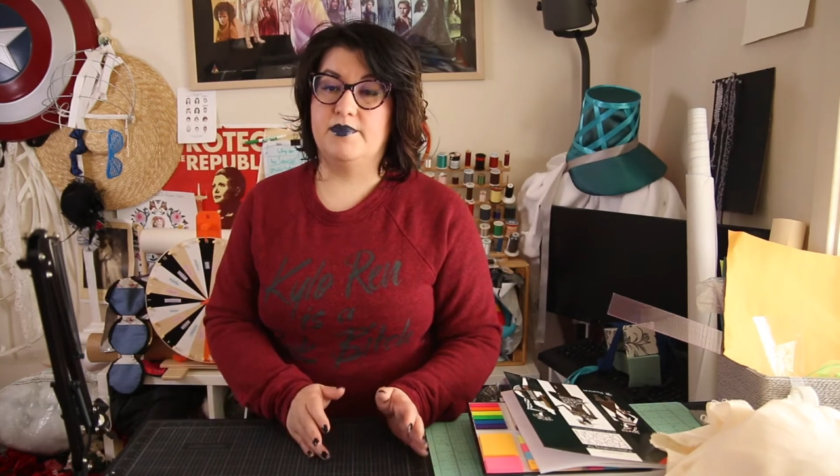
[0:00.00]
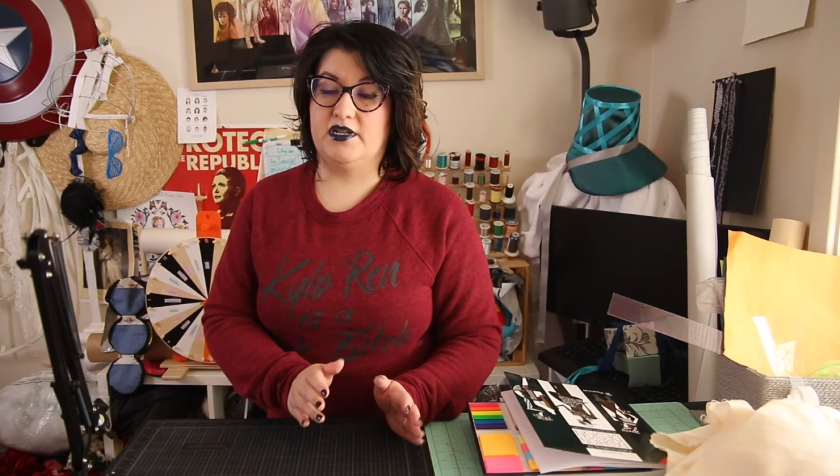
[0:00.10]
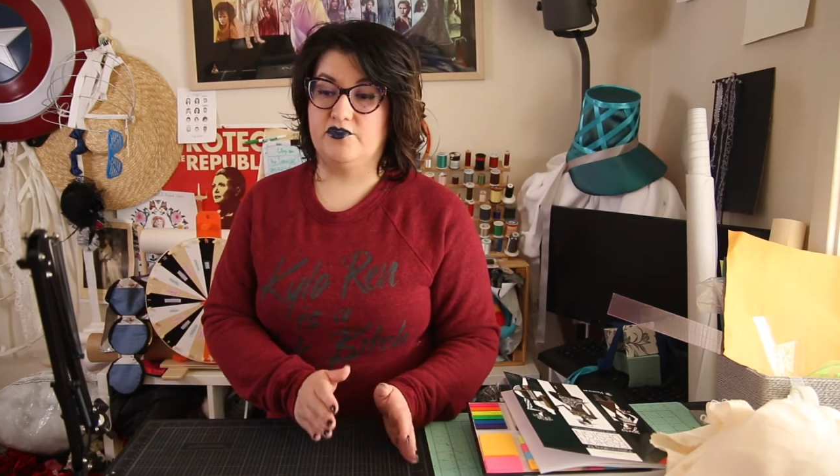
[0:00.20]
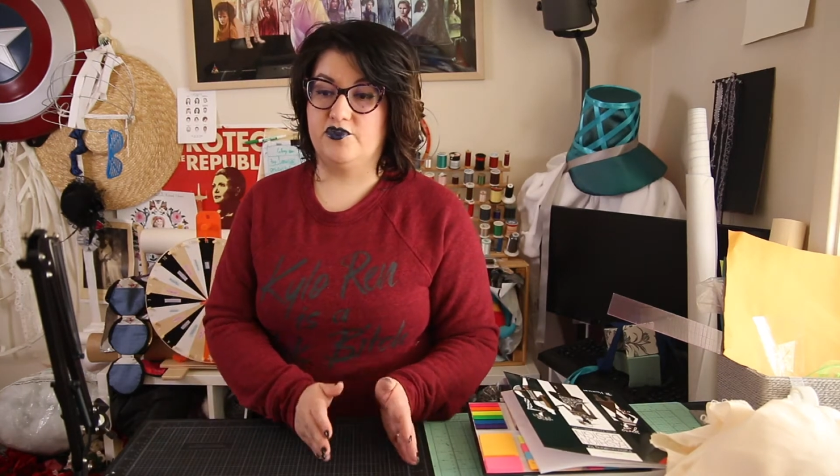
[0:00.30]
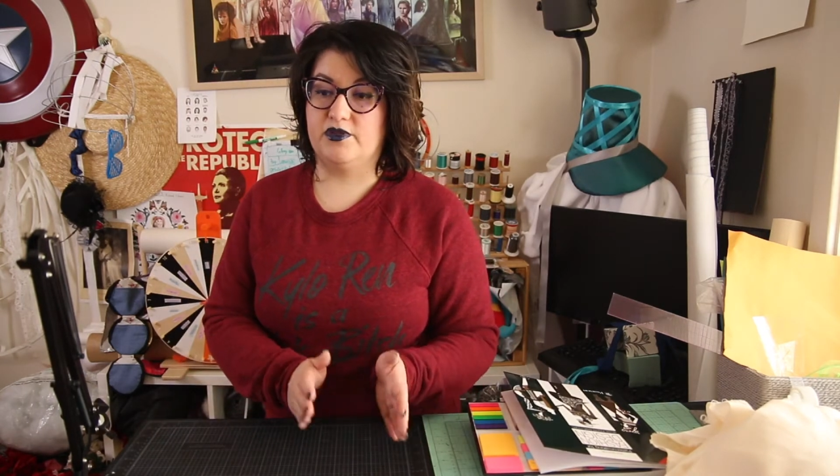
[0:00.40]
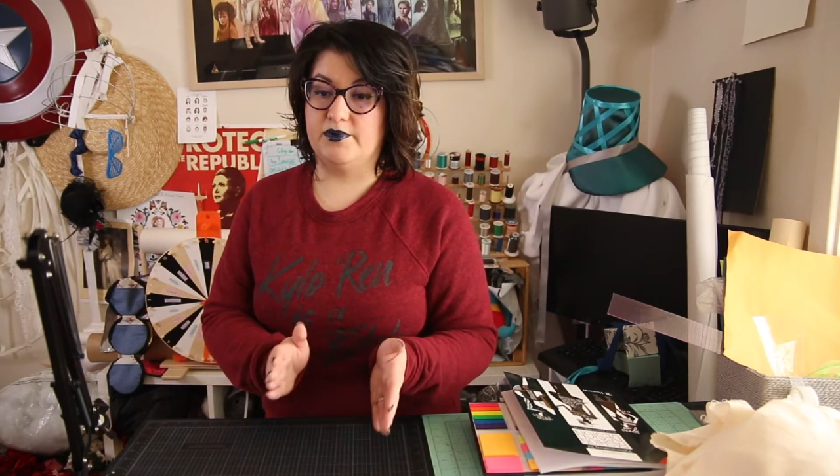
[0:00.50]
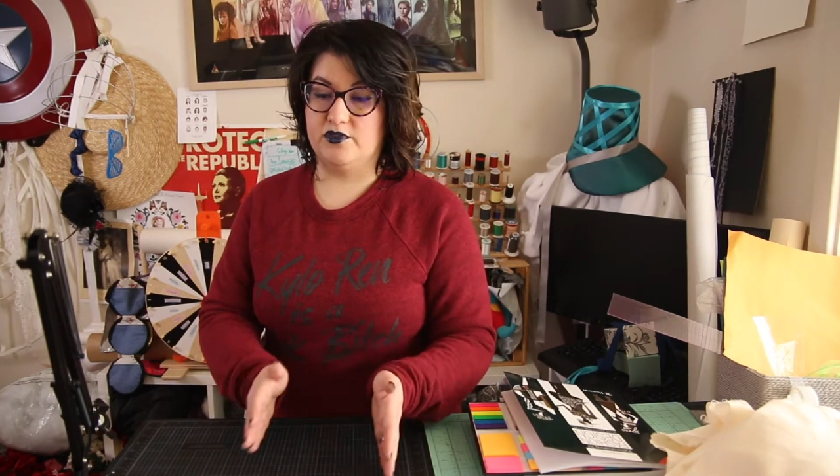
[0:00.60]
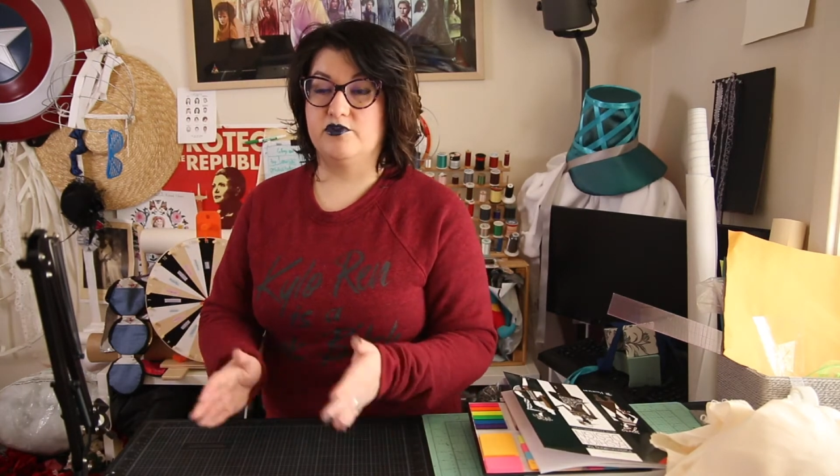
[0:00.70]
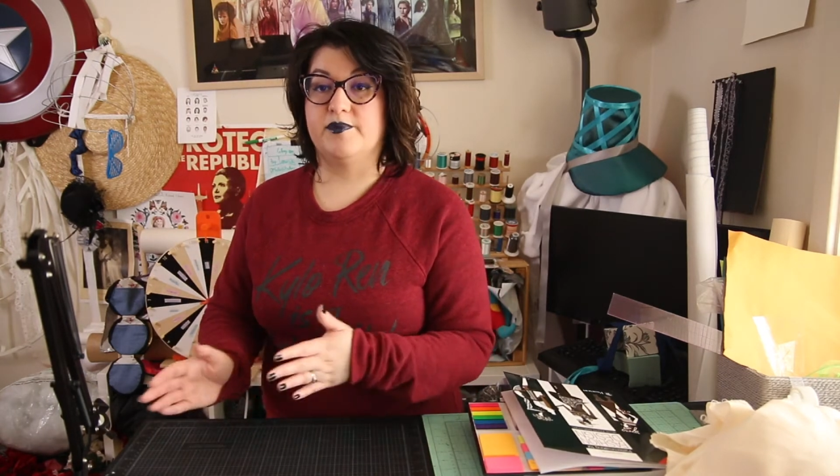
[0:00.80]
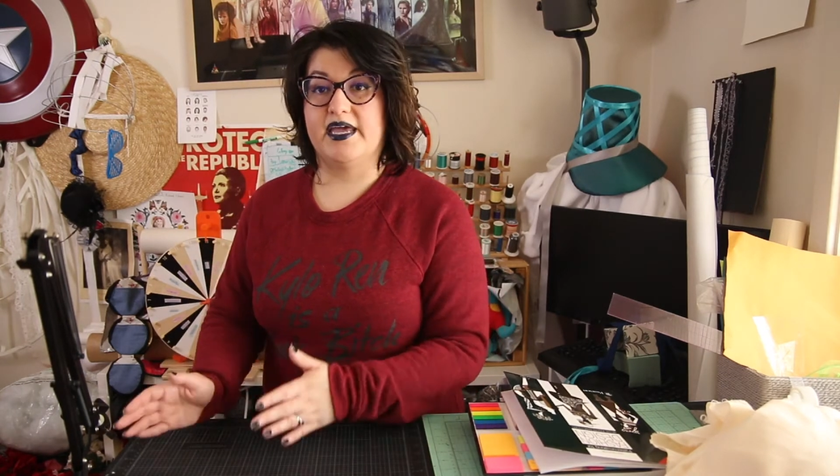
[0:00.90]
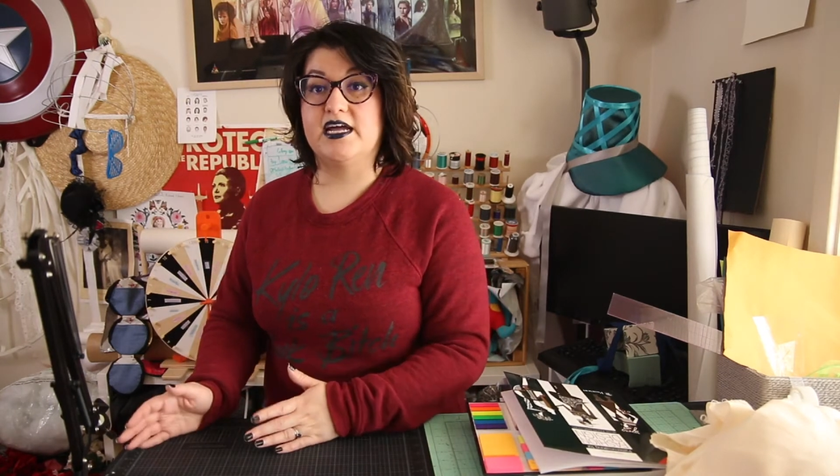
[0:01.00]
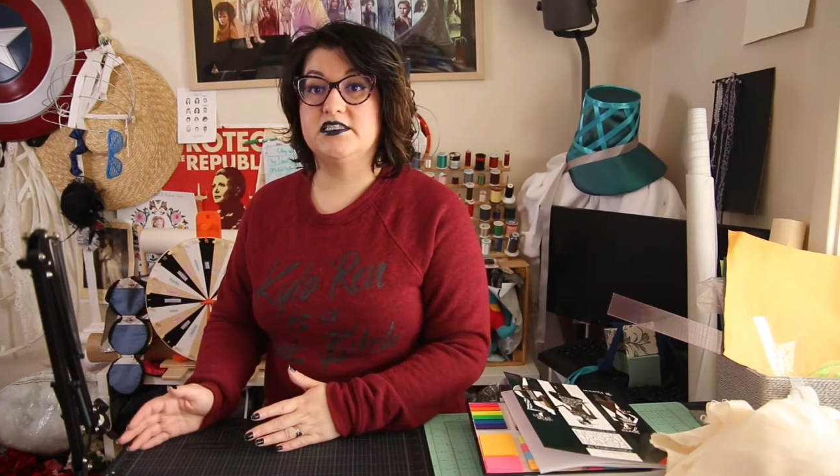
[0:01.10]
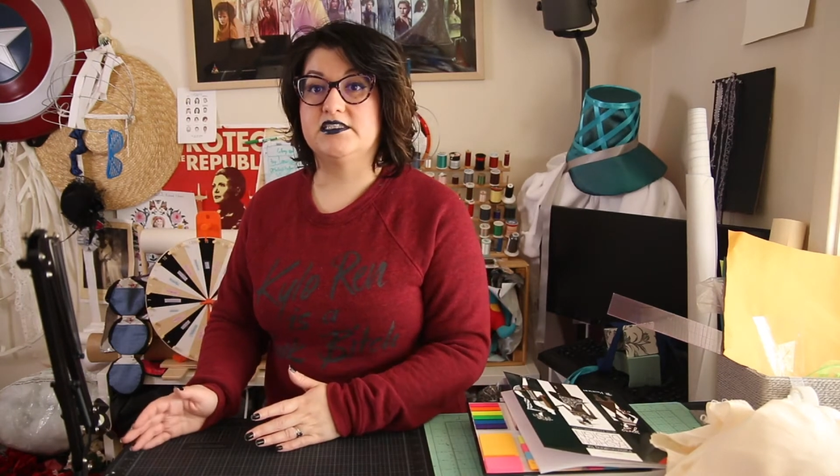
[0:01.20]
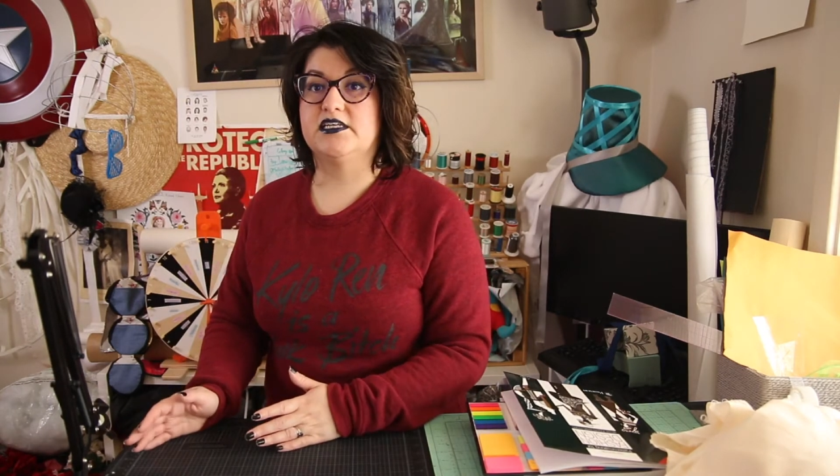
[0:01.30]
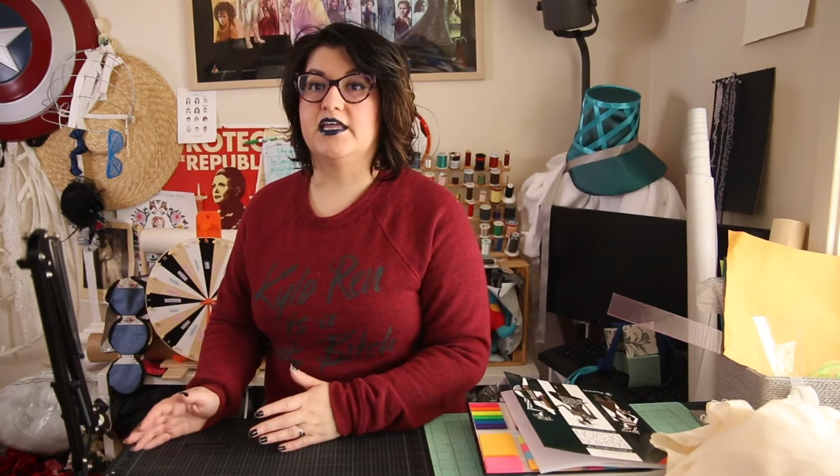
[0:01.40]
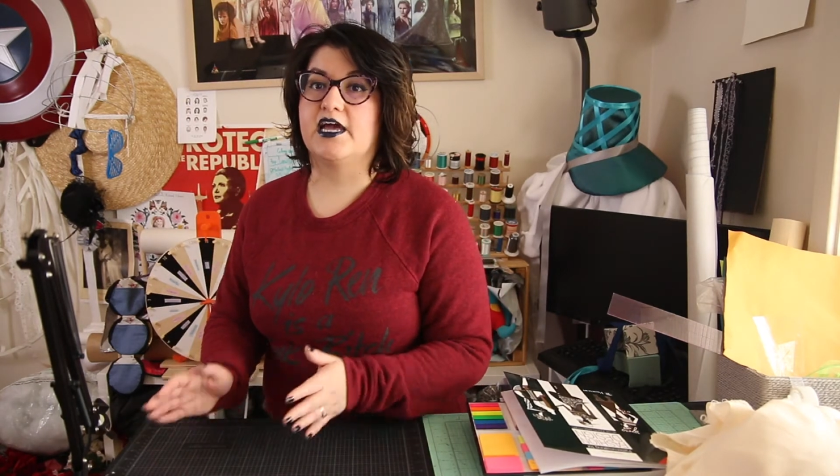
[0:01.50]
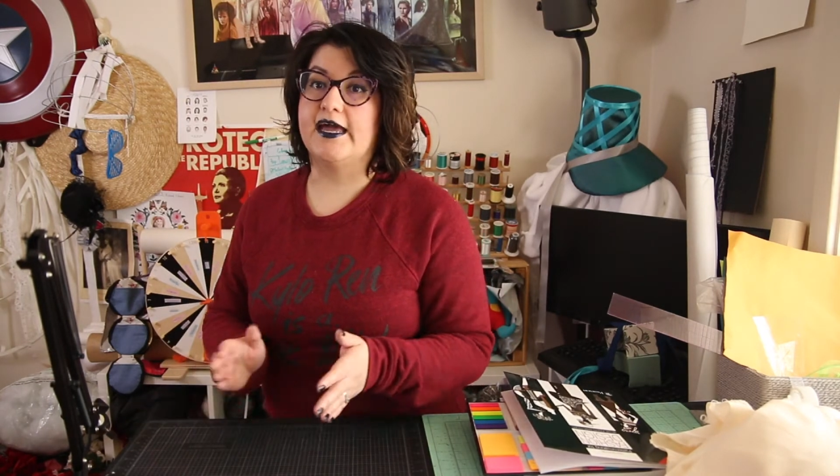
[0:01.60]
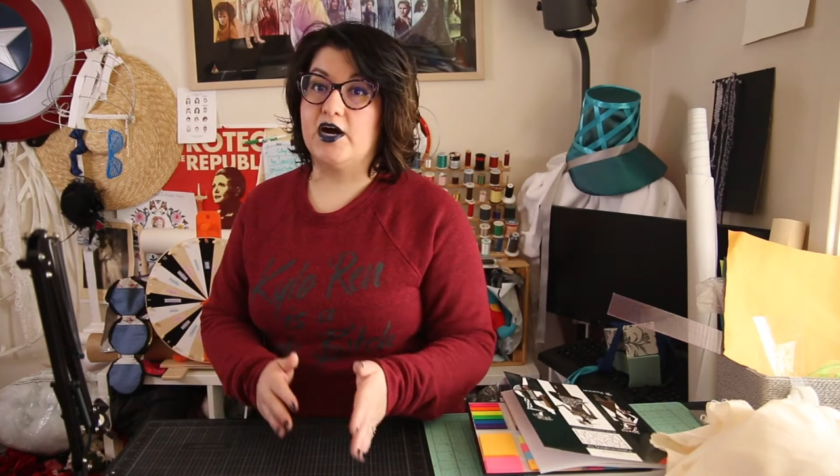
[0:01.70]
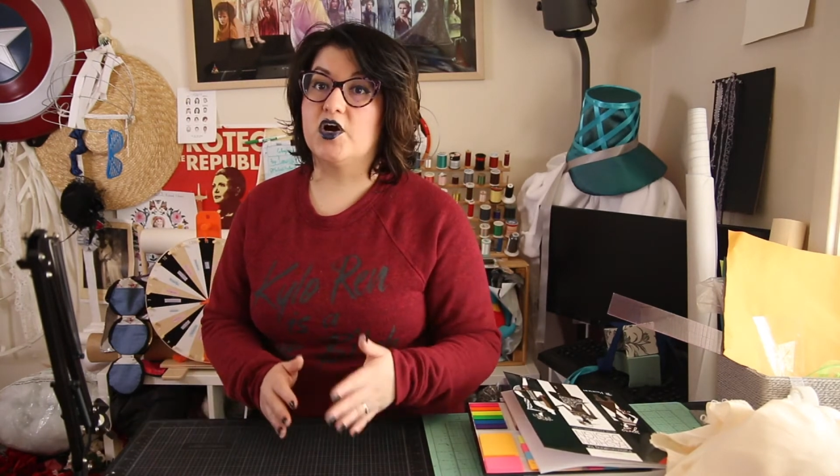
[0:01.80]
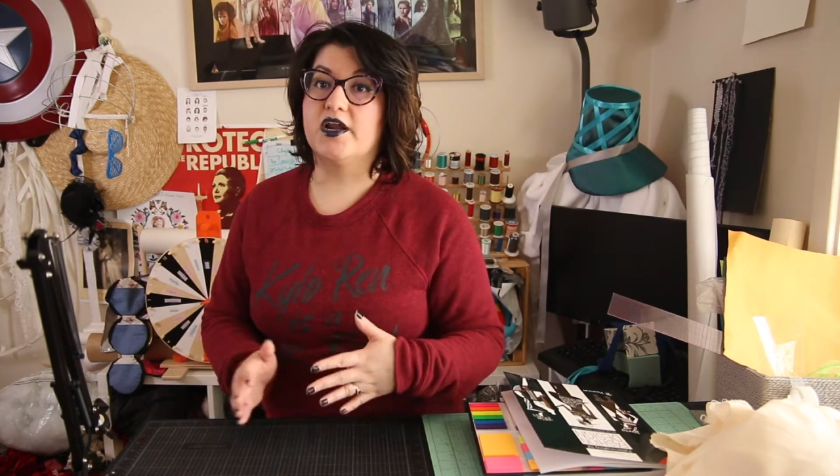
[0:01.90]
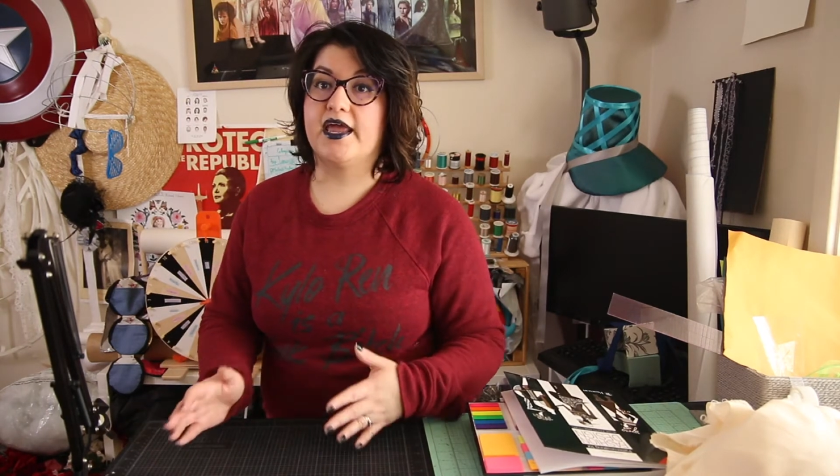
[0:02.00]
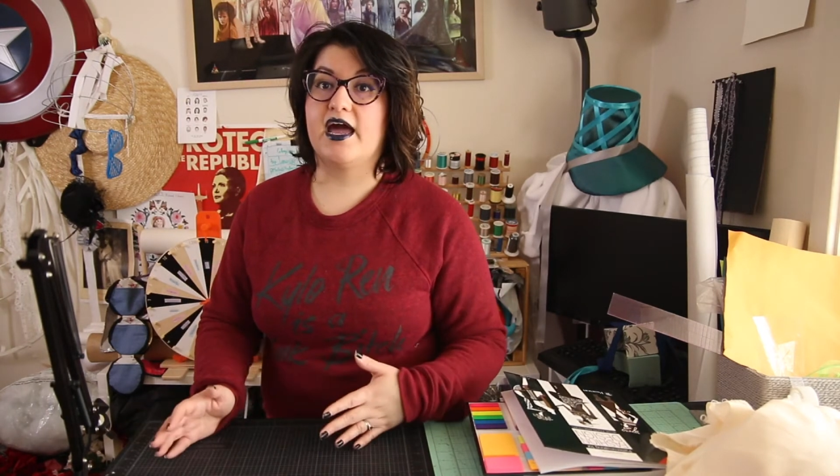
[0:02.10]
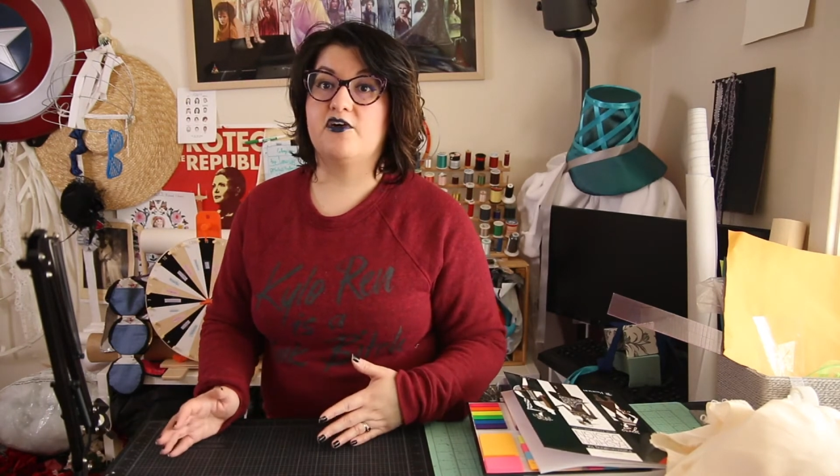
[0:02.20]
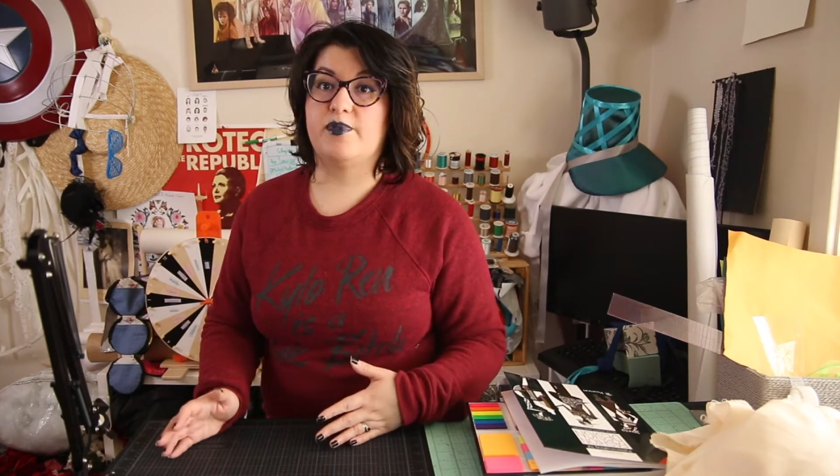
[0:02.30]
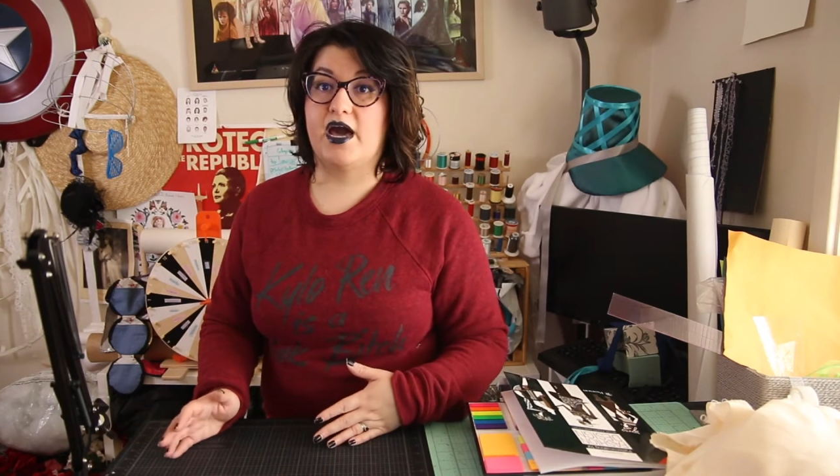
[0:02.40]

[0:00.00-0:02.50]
potentially put those on my Etsy. Like, I already have